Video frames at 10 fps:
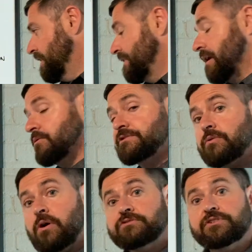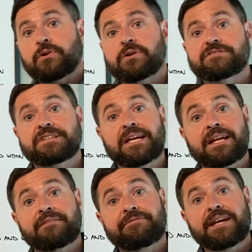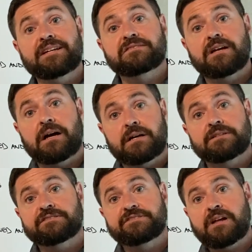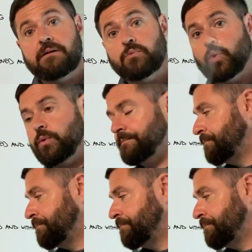That was also known as the Enphase Ensemble.